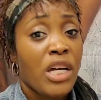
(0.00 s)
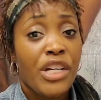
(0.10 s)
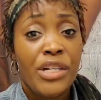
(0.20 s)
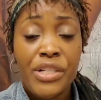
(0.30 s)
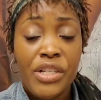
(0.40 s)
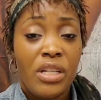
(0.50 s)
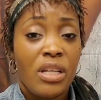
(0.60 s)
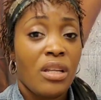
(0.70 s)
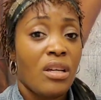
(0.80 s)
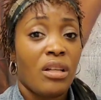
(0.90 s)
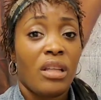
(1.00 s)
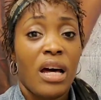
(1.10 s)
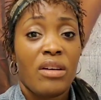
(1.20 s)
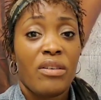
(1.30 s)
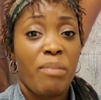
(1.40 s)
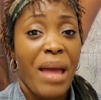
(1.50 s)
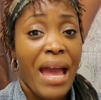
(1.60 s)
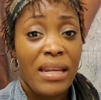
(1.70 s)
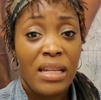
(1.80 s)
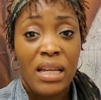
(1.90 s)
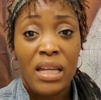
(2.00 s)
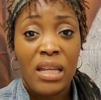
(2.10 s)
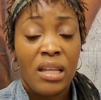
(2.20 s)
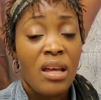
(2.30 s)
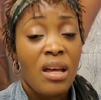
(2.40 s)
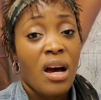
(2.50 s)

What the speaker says: cushion in it, a lot of padding in it,